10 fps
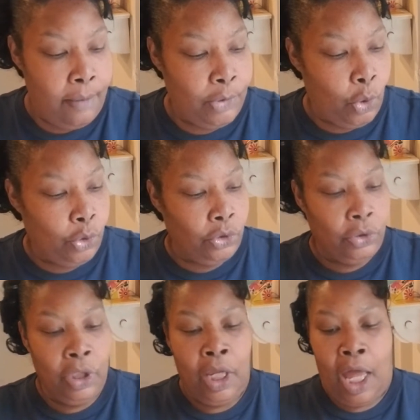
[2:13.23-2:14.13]
ordered,
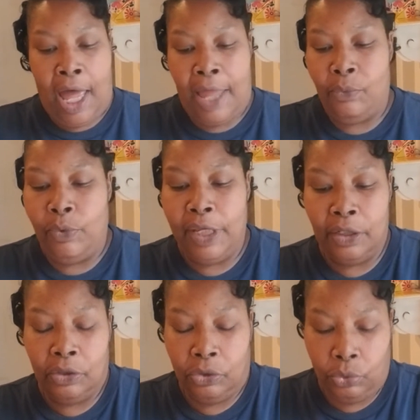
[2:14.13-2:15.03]
I went
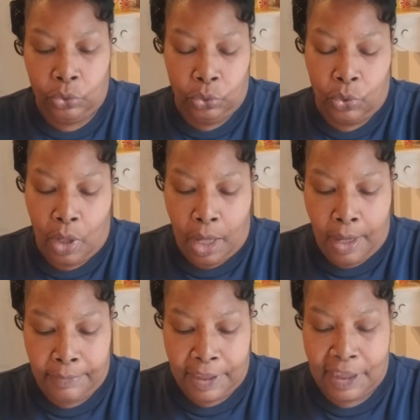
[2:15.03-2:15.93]
through,
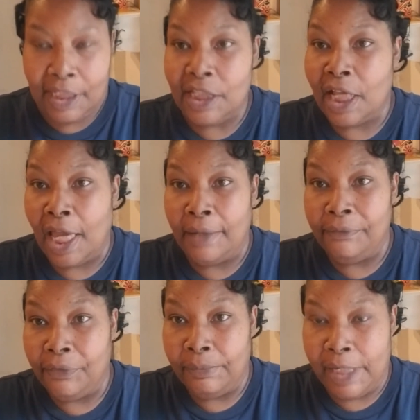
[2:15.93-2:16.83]
because it's time
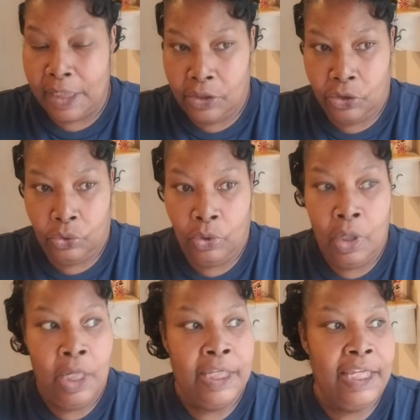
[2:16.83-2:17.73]
for me to
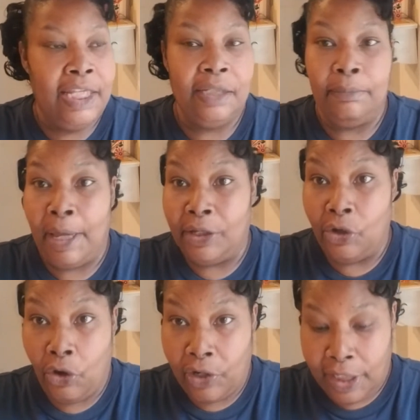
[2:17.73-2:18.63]
get my
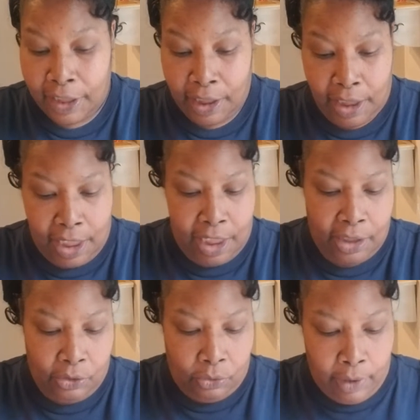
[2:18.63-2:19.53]
garlic in
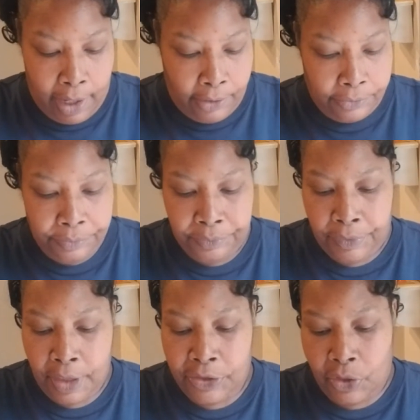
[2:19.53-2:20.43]
the ground.
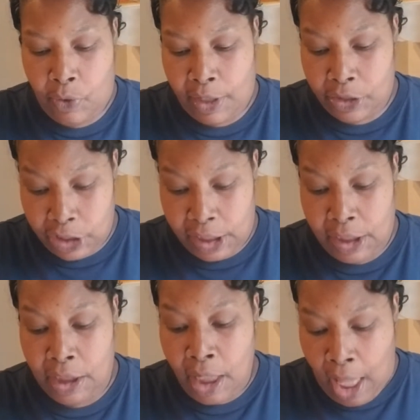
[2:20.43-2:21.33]
So I
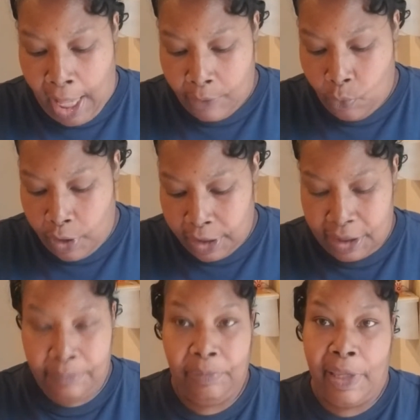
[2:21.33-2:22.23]
wanted
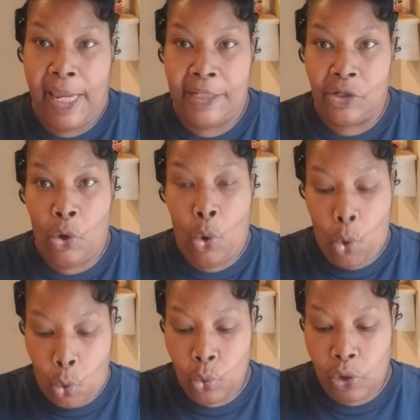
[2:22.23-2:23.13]
to plant a
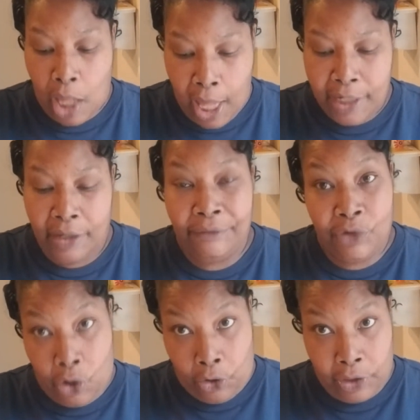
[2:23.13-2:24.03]
whole lot of
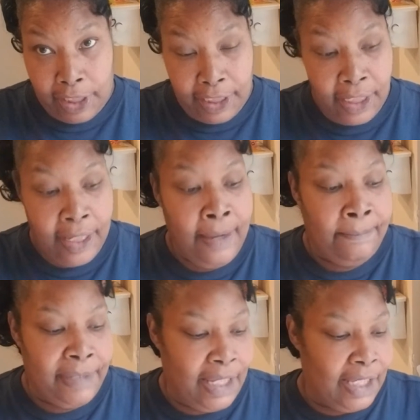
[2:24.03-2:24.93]
garlic
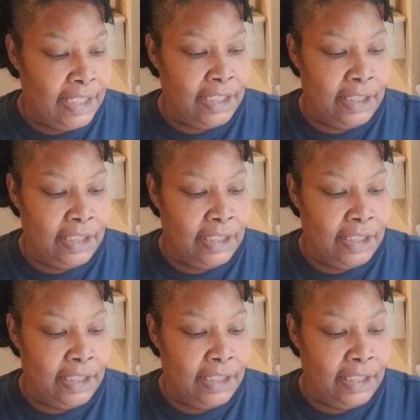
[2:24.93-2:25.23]
because